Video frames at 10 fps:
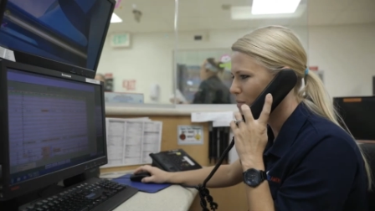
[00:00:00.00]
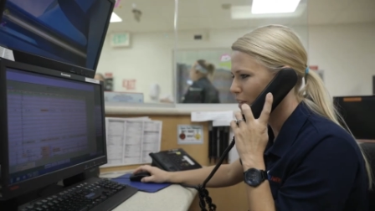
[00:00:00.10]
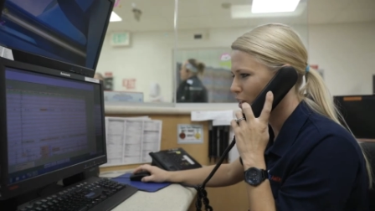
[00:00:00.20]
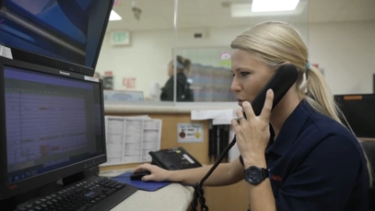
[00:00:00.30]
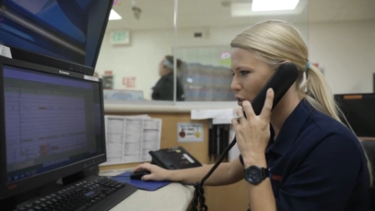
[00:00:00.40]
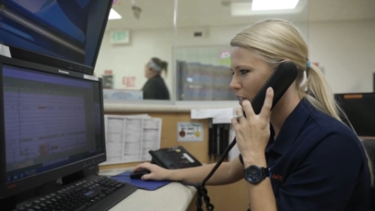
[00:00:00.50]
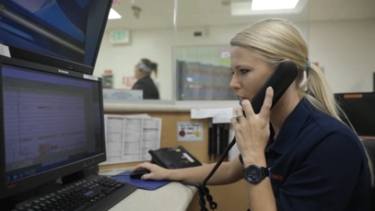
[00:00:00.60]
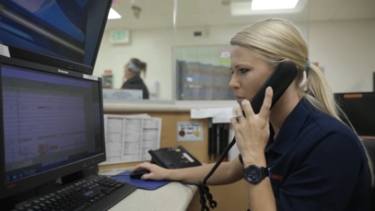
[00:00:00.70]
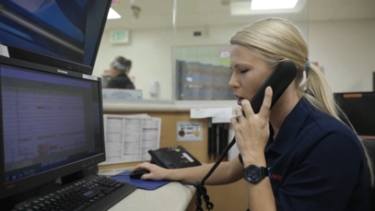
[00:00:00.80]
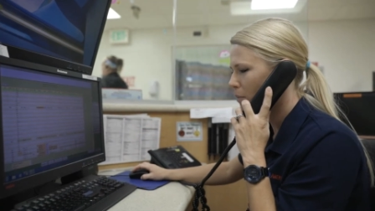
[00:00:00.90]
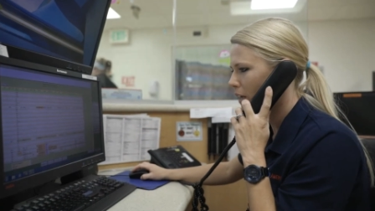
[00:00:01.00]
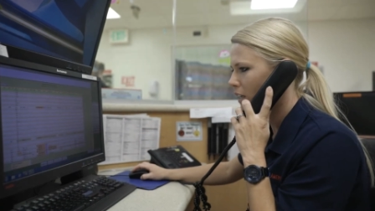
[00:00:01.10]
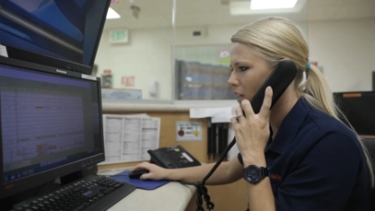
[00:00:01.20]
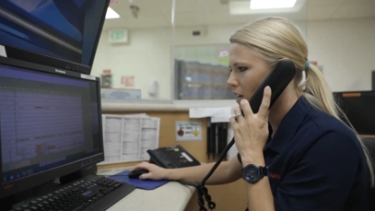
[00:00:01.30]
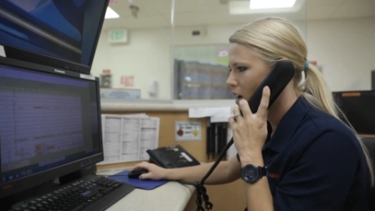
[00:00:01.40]
when labs are back,
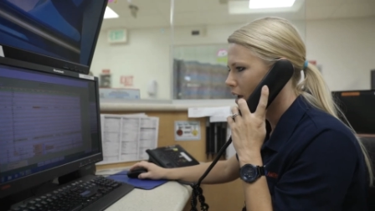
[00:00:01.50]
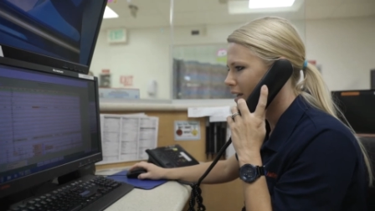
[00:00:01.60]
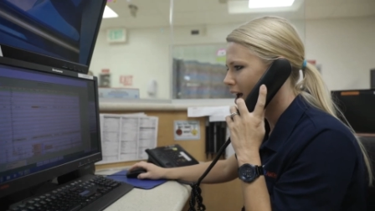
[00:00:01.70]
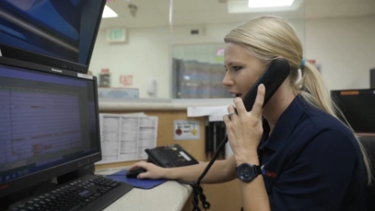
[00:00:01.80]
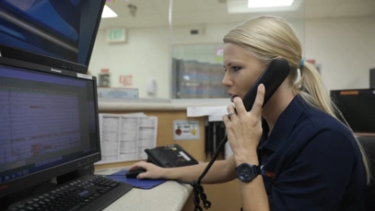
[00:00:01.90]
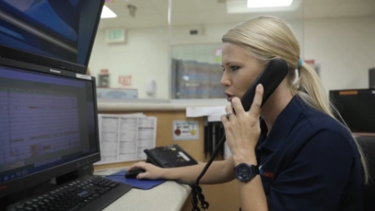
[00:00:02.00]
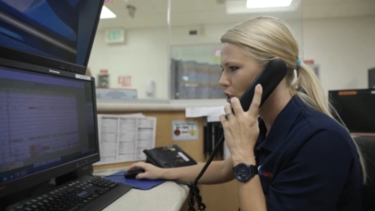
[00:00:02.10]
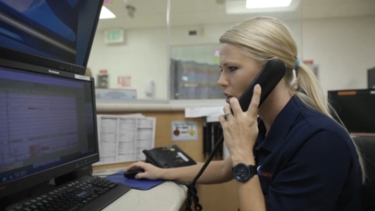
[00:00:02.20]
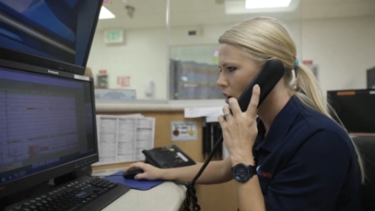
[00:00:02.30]
or EKGs, or